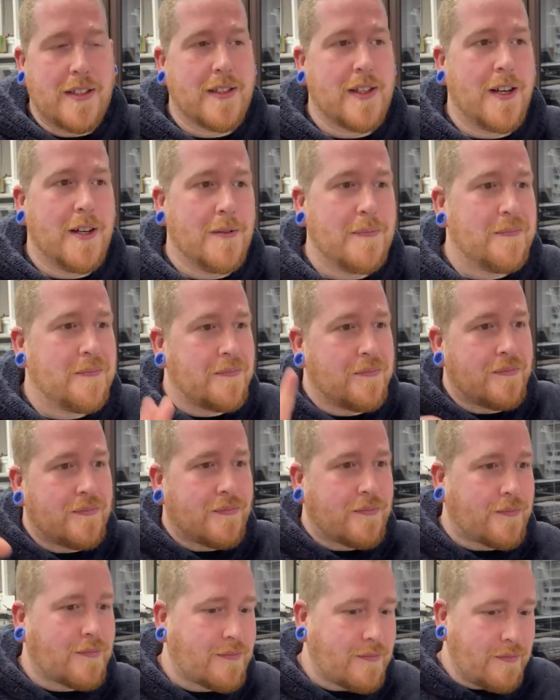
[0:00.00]
So
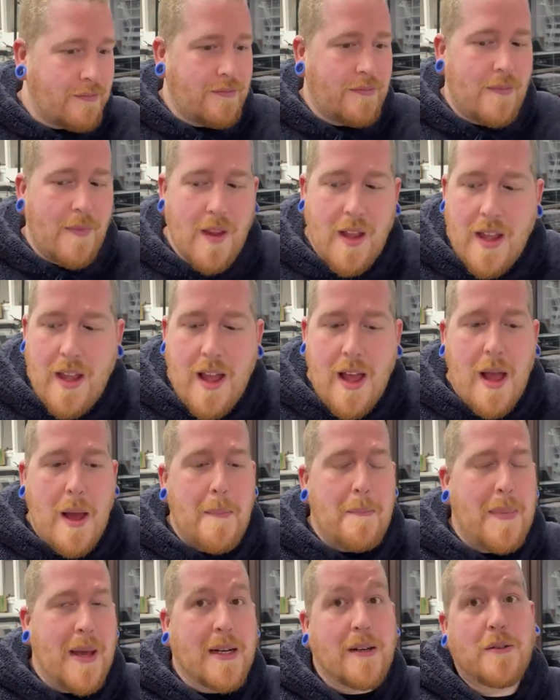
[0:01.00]

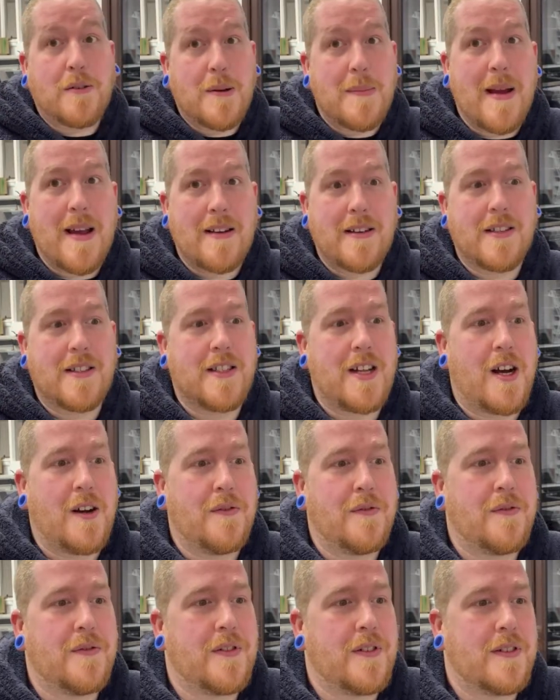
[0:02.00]
big old amount of
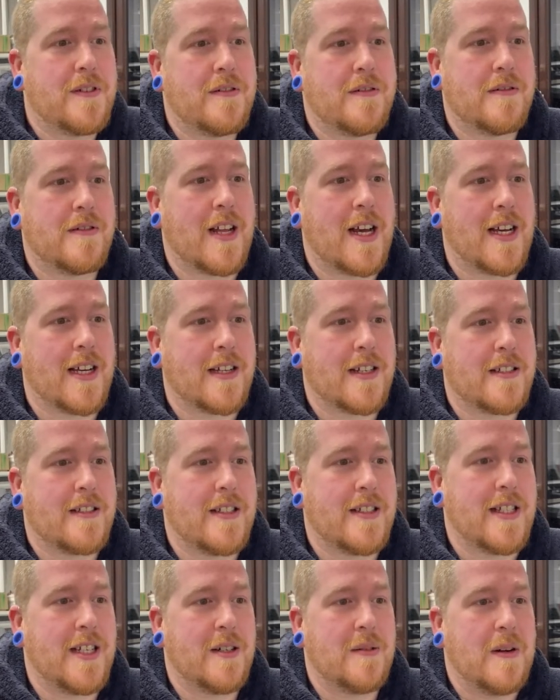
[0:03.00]
stuff like
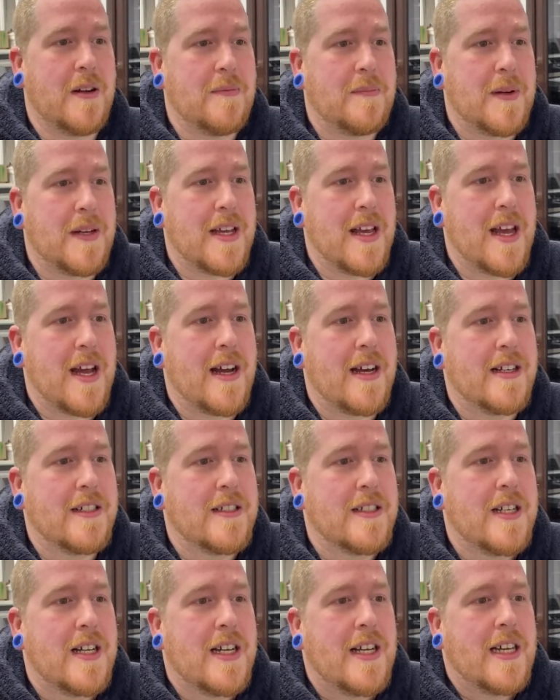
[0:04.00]
to deal with. But yeah,
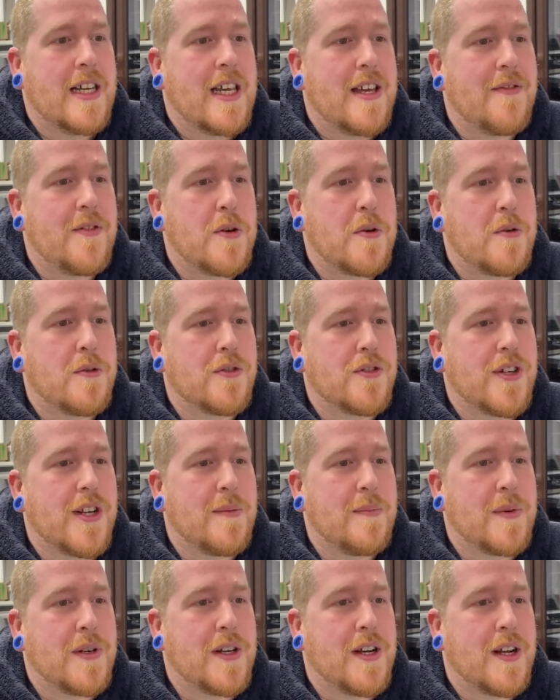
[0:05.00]
even all
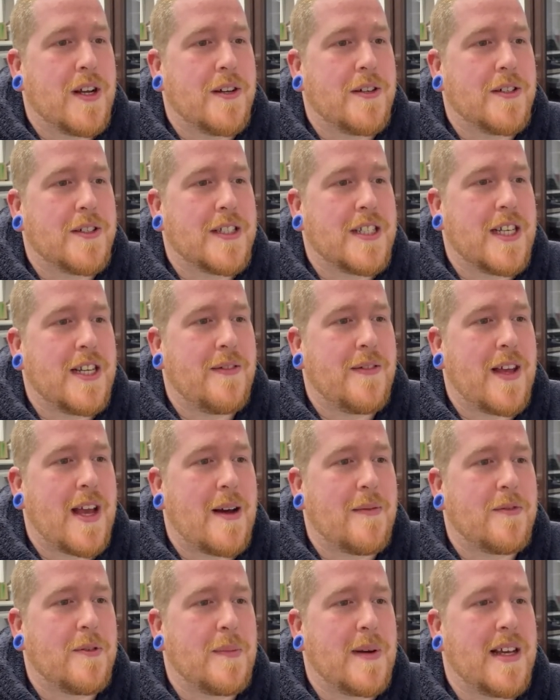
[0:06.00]
stream wouldn't load on TV
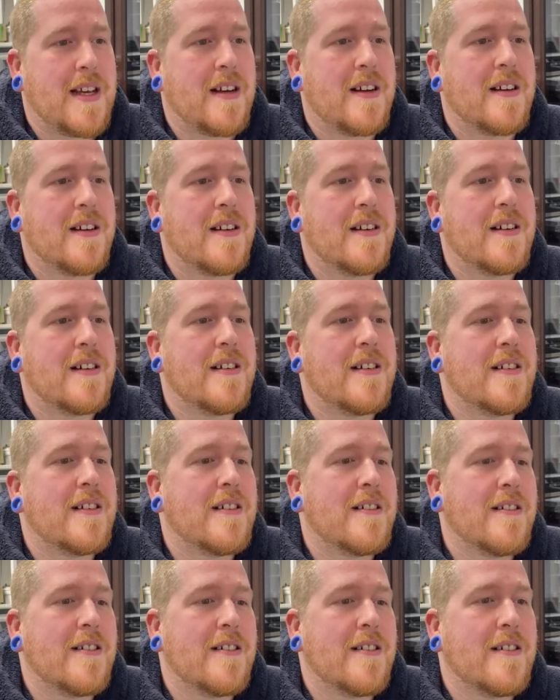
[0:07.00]
app for me.
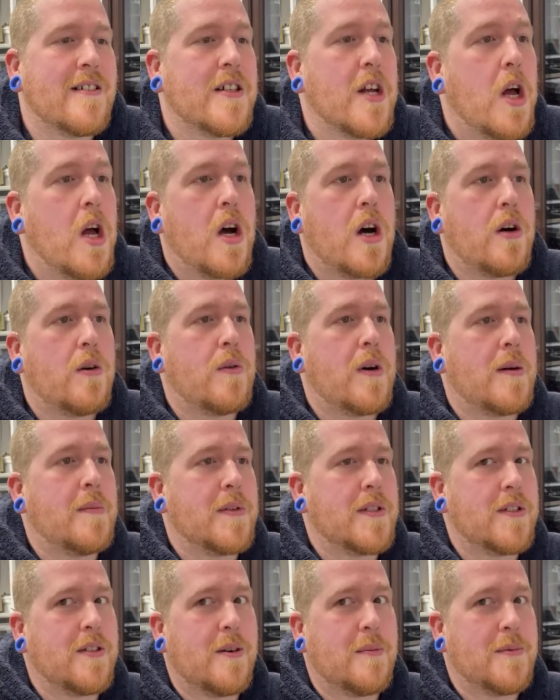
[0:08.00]
Ah, oh. oh, I'm
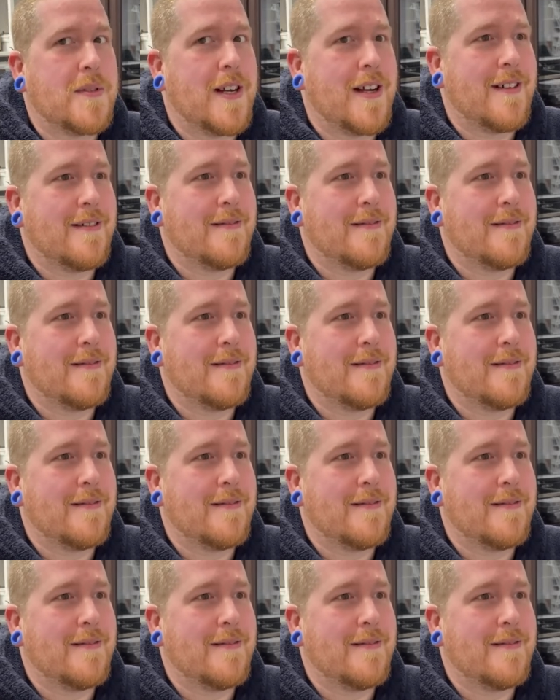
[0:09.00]
on top chat.